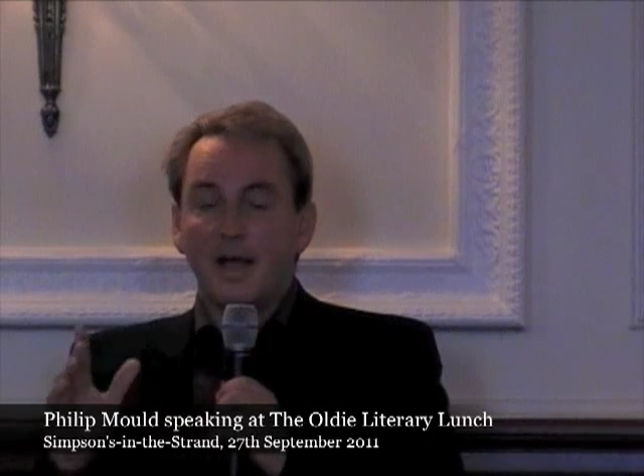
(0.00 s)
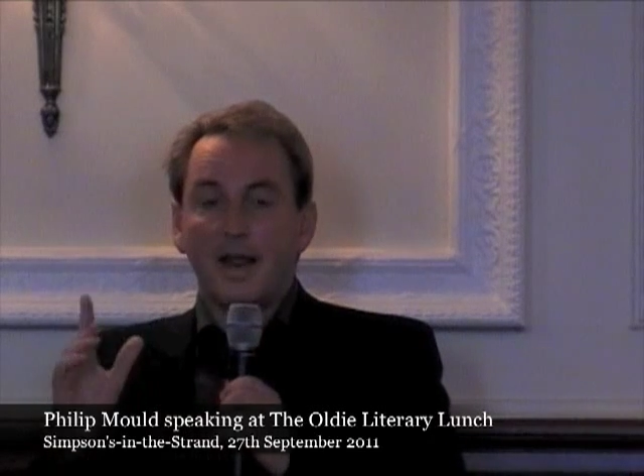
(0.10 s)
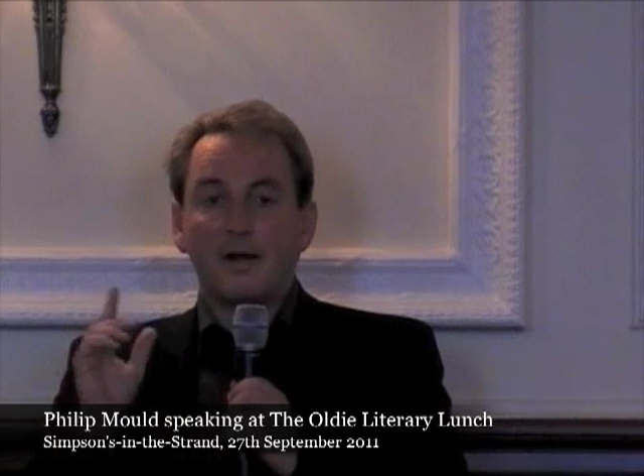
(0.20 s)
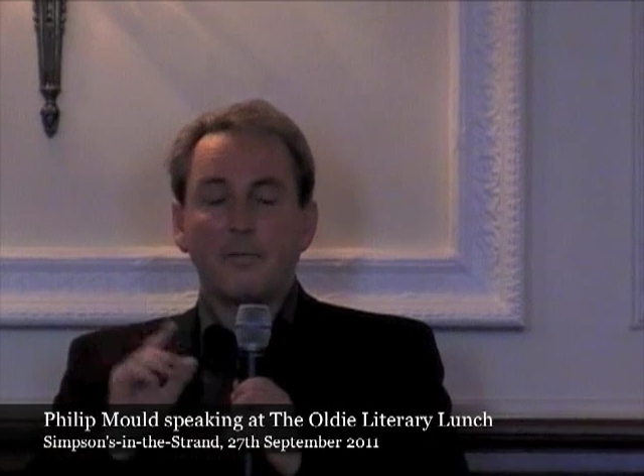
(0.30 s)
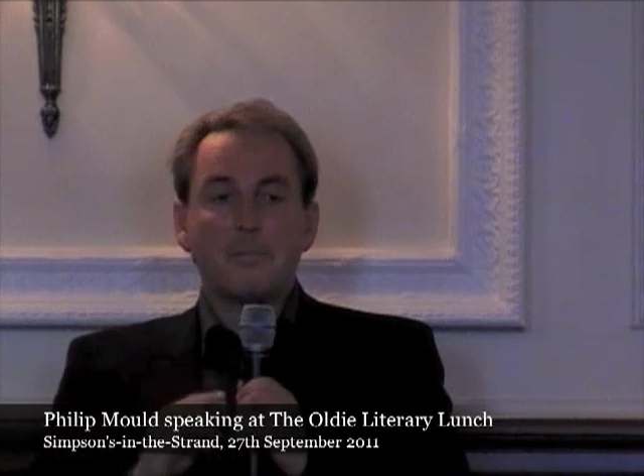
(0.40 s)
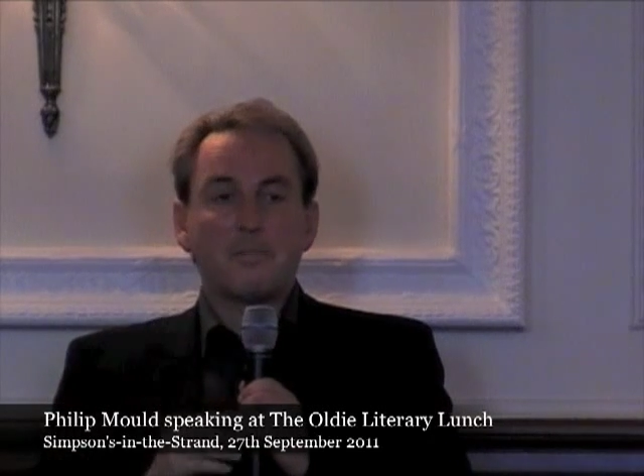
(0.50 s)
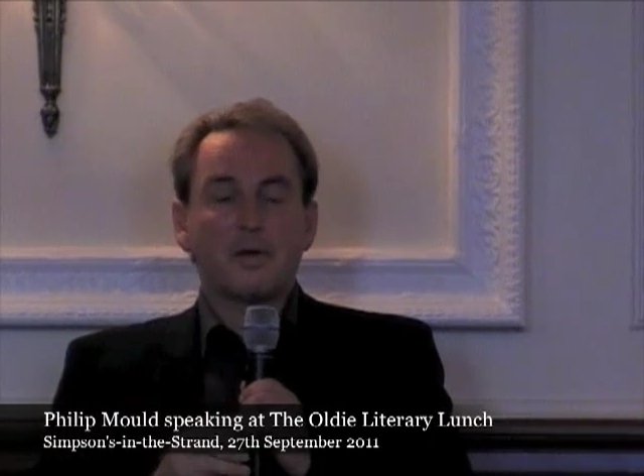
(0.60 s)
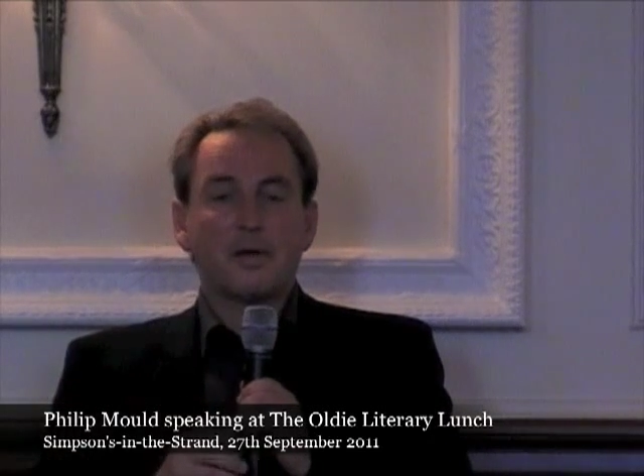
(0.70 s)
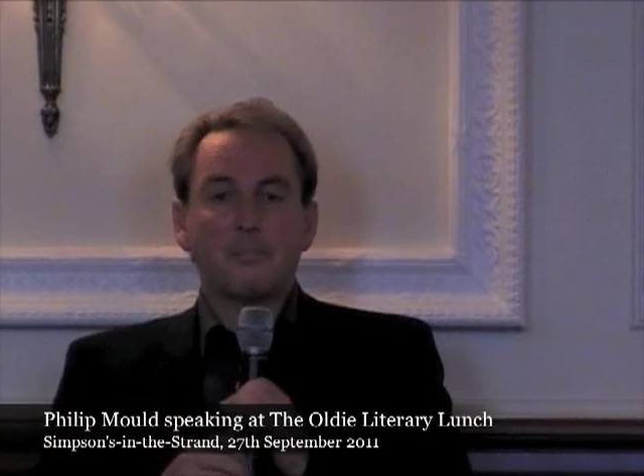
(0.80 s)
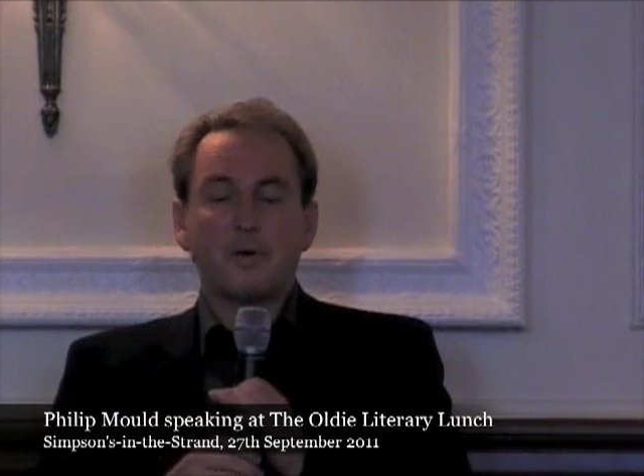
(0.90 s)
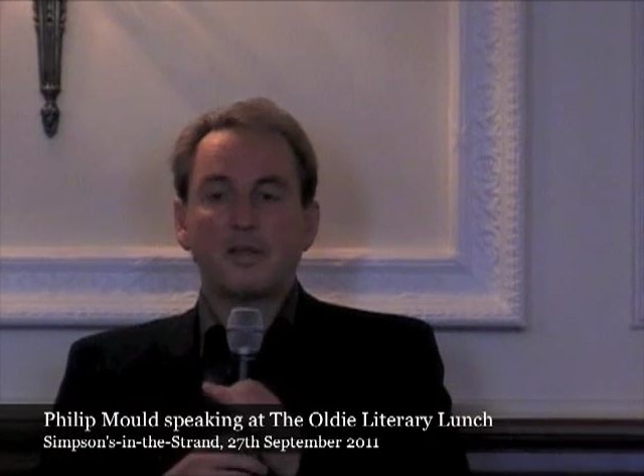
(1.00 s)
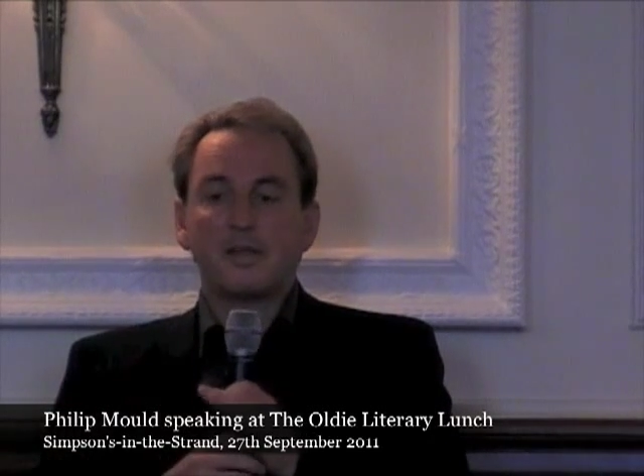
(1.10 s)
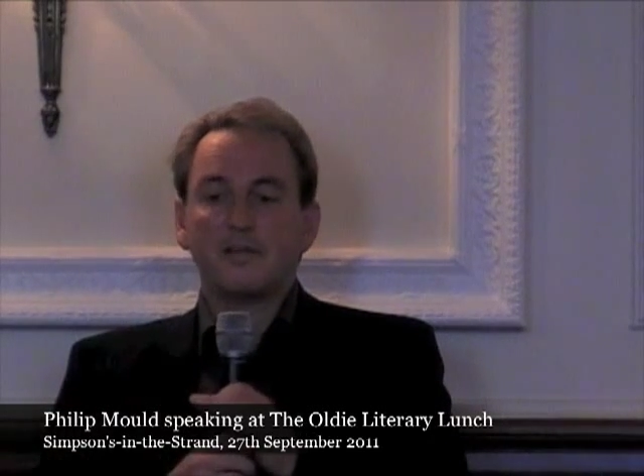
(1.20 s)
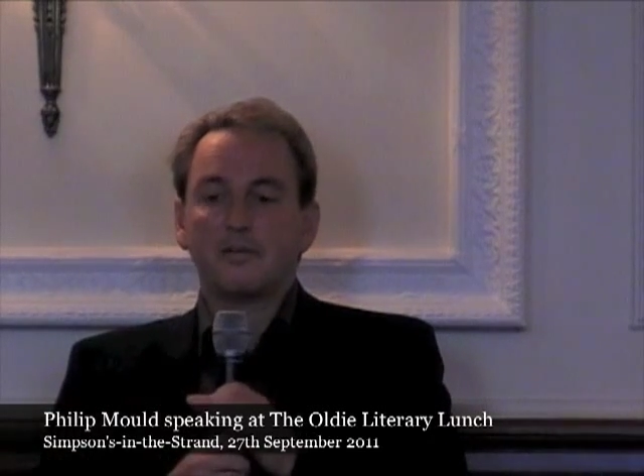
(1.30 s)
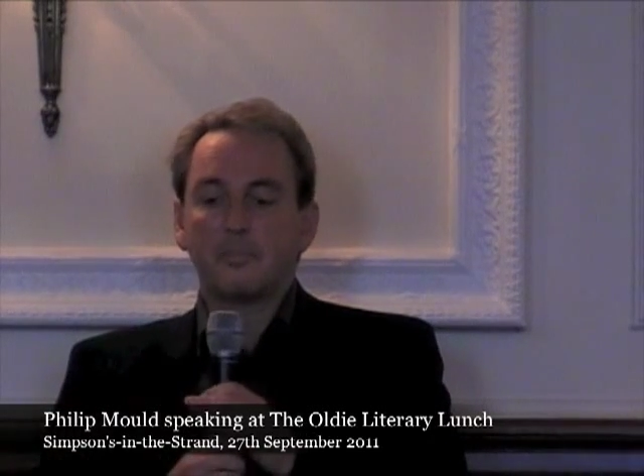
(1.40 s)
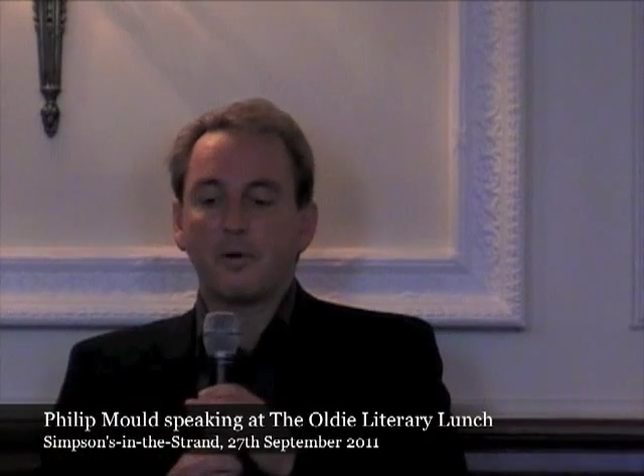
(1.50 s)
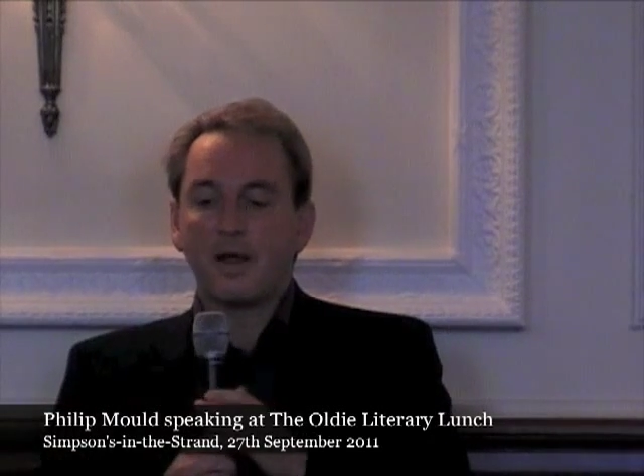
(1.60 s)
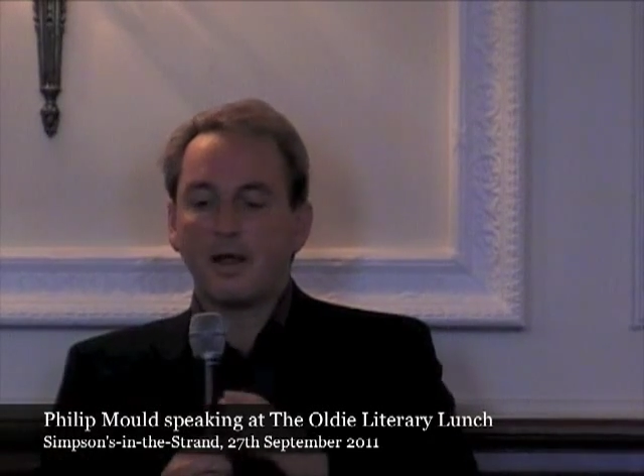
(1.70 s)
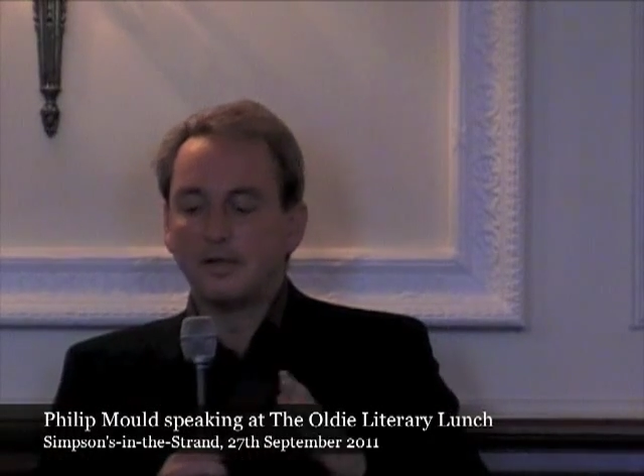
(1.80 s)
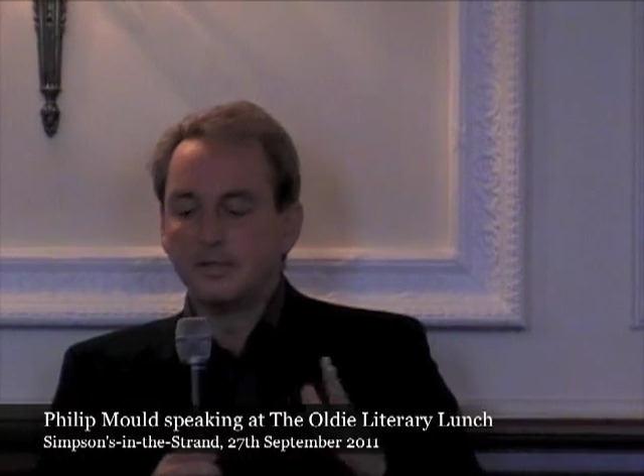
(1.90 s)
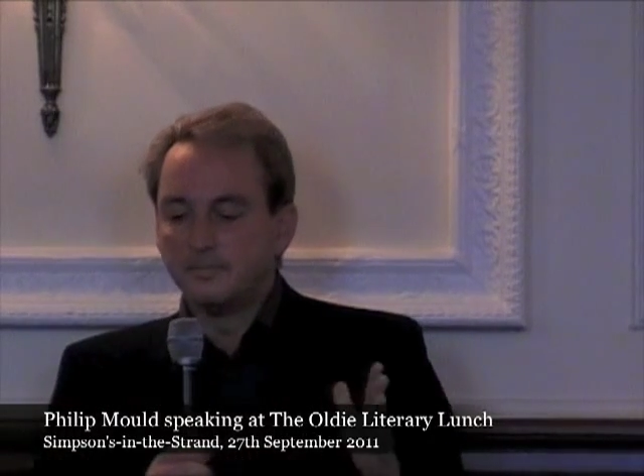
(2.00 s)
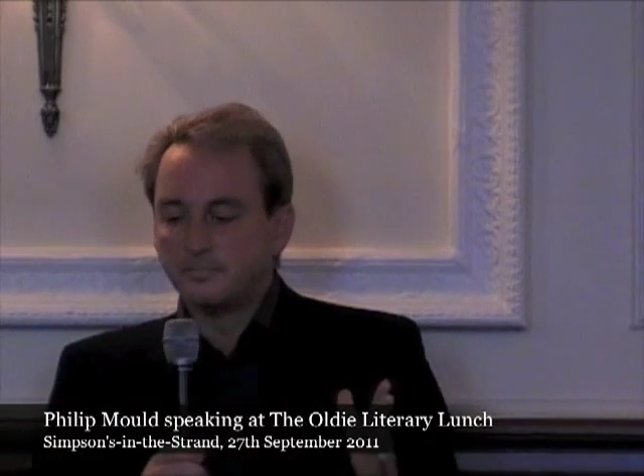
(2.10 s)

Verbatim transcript: And I remember breaking into prayer